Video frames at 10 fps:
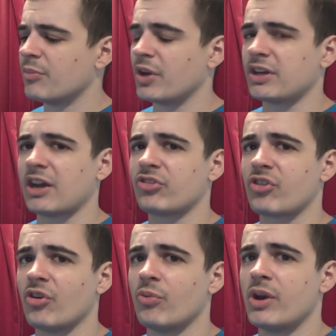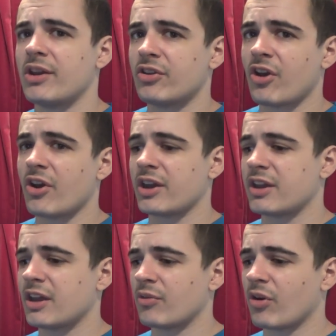my dad's got a really good
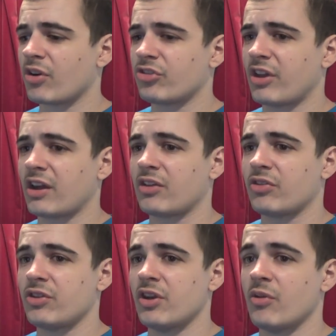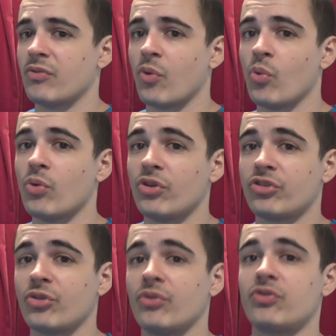hiking rucksack, you know, all the
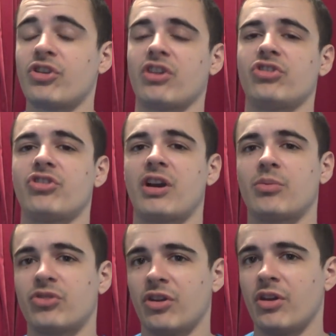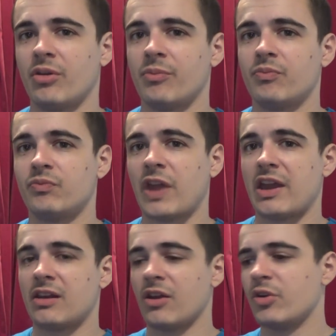sort of chest straps to
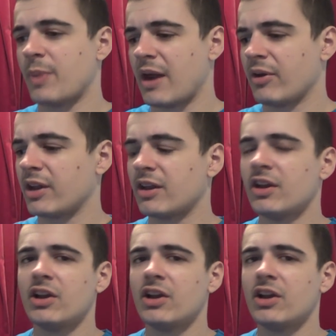take load bearing,